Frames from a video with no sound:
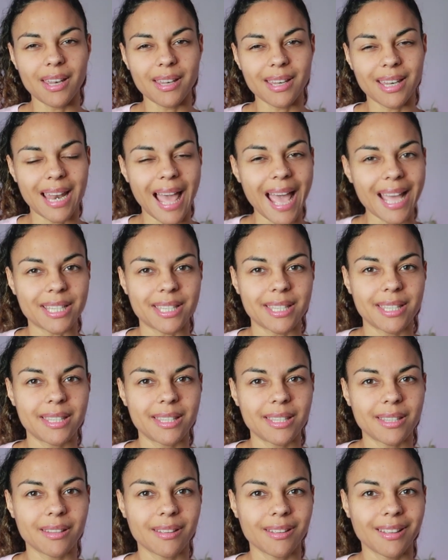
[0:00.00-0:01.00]

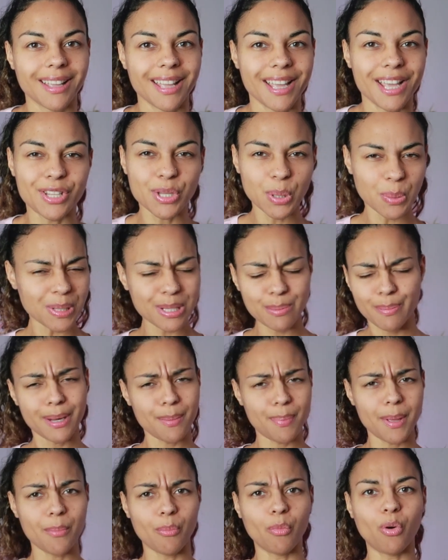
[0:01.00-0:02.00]
less. It's always
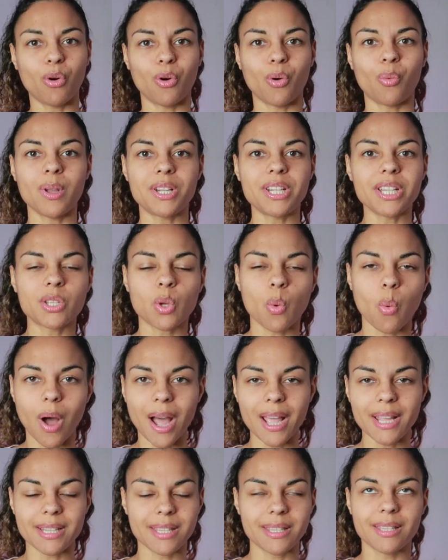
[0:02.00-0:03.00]
been a bit more, which is
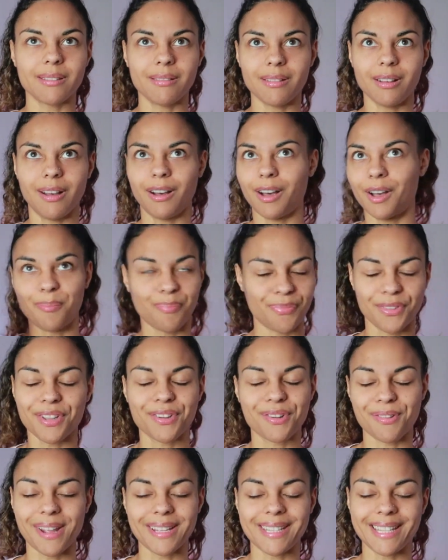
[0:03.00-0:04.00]
quite
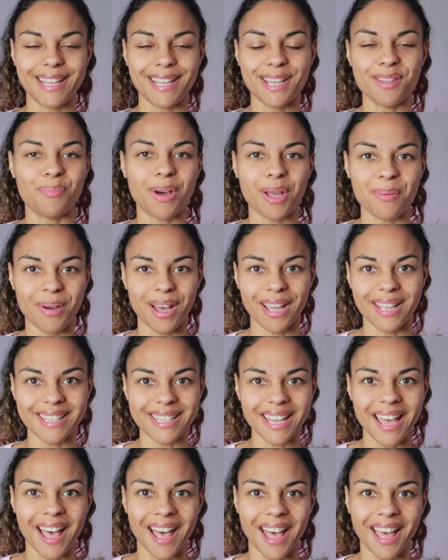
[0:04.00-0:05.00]
crazy in my
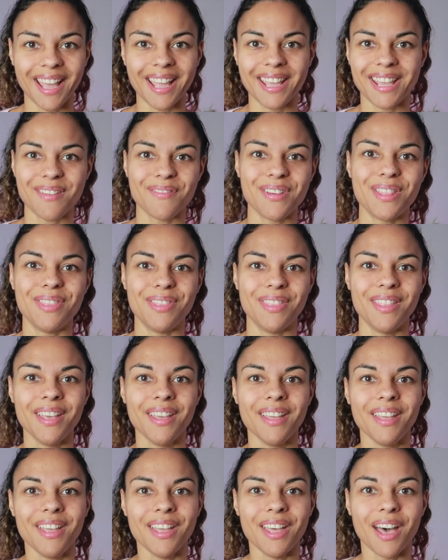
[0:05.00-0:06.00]
mind, given
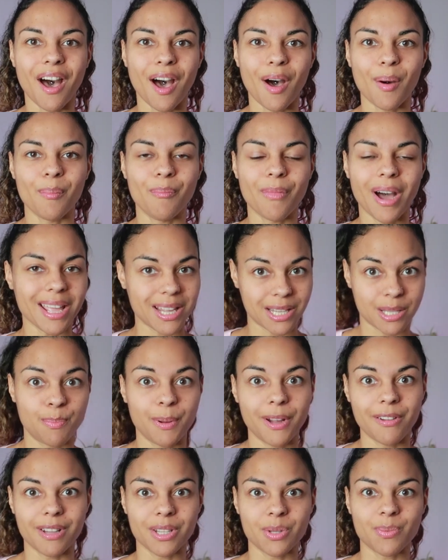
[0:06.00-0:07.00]
my
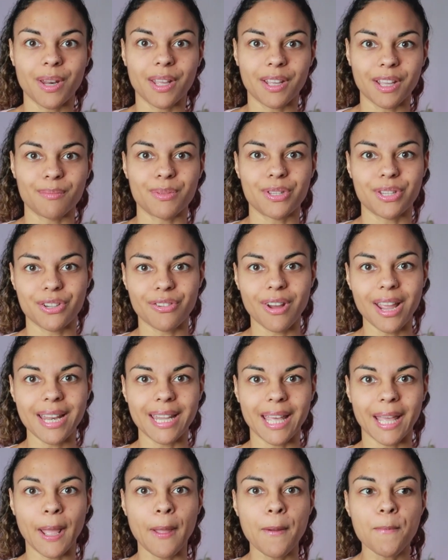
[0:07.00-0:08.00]
experience when it comes to
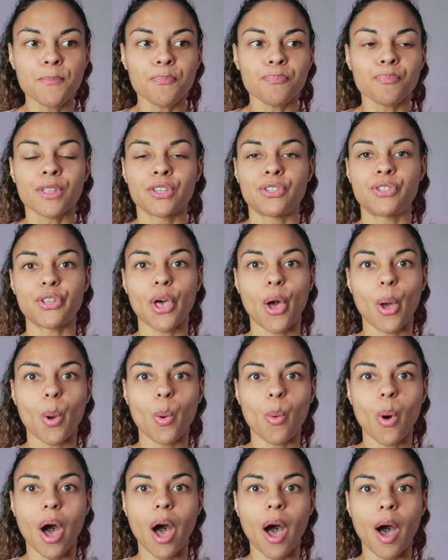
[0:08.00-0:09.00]
trading.
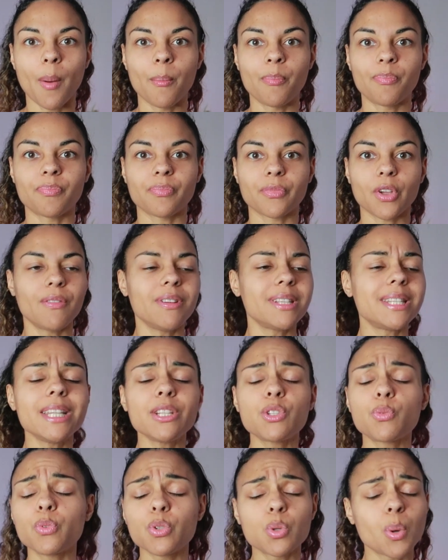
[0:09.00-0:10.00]
So
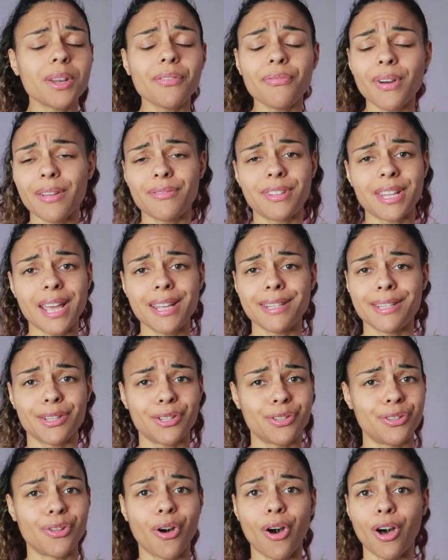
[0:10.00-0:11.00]
obviously 25 days
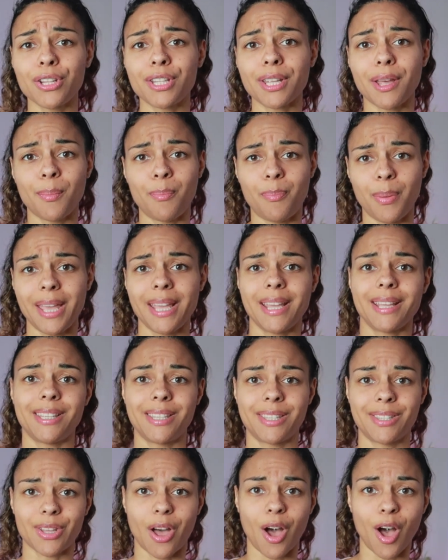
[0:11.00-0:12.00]
is not a big
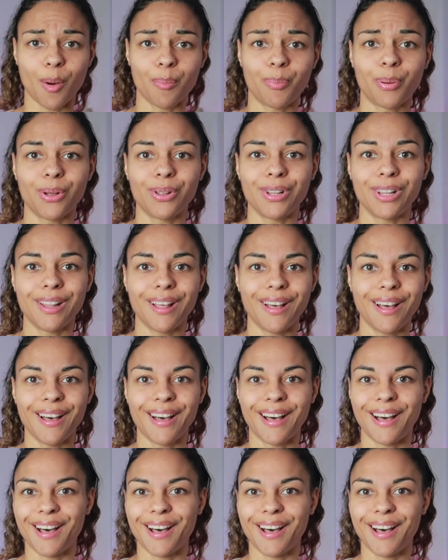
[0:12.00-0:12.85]
sample